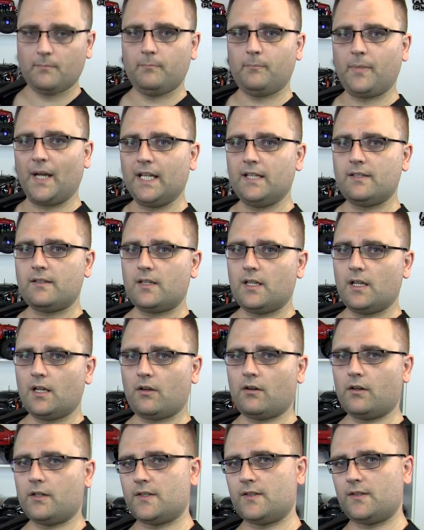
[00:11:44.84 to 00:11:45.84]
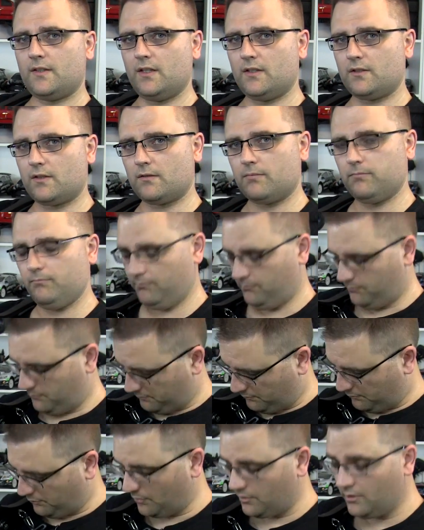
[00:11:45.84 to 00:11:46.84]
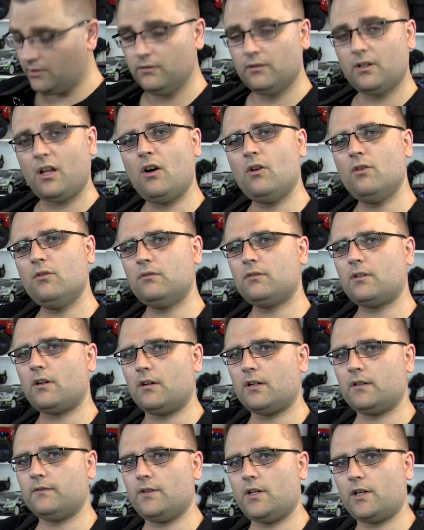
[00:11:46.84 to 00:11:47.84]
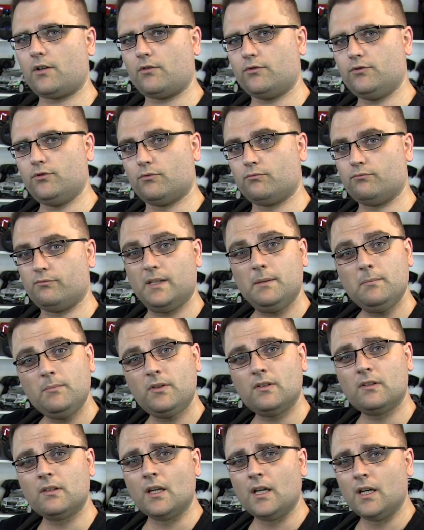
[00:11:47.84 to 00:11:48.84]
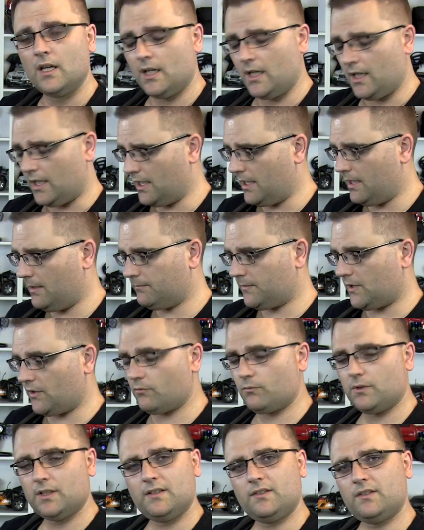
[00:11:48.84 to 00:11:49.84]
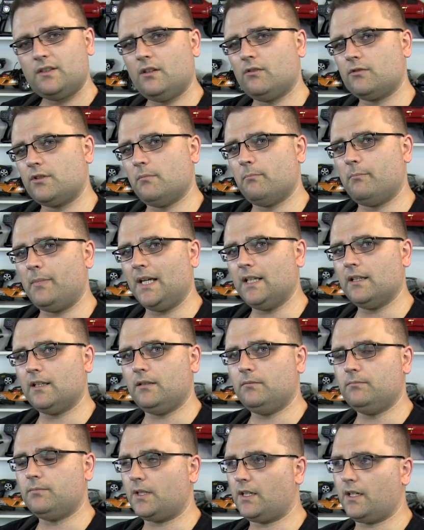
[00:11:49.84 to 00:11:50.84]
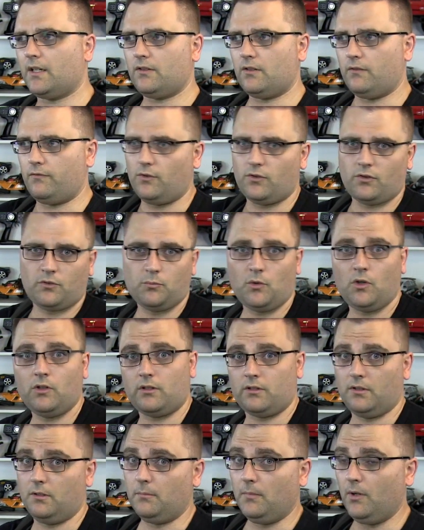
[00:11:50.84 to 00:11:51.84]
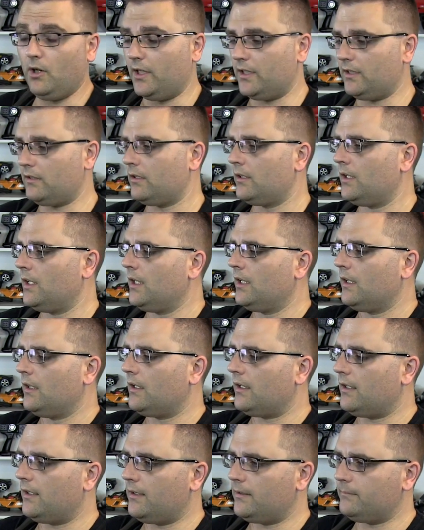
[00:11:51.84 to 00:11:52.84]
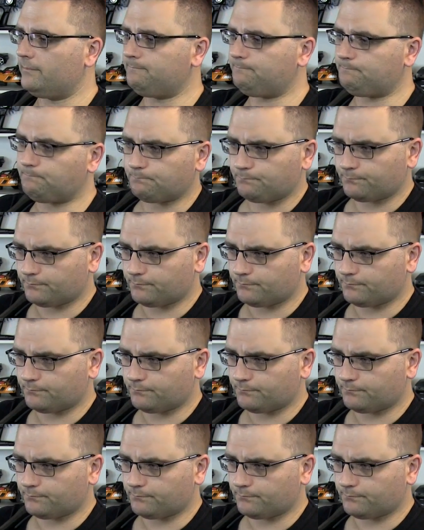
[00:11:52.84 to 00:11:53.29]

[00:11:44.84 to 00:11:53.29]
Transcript: base here kind of sits pretty low, kind of like on your ribs. Um, doesn't really sit on your belly, but I guess if you're smaller, it might. Um,